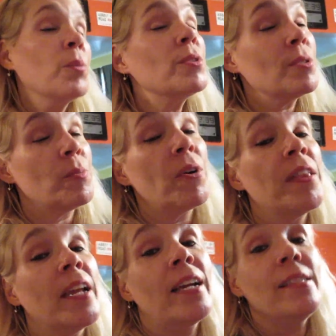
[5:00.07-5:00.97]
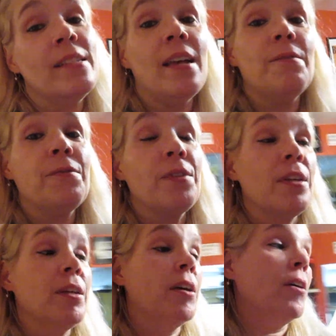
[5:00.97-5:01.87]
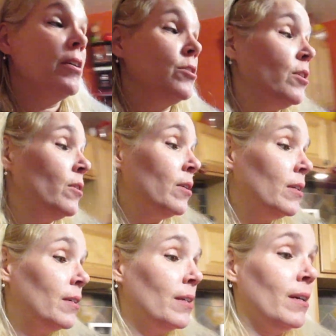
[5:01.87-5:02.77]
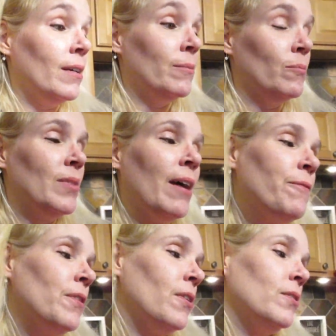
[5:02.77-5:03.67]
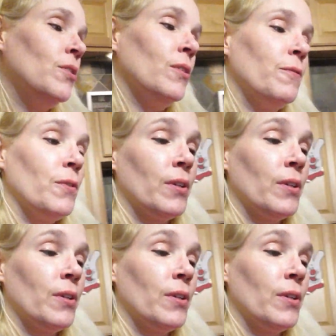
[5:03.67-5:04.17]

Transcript: Which is more than I can say for the artichoke. Not for the artichoke, for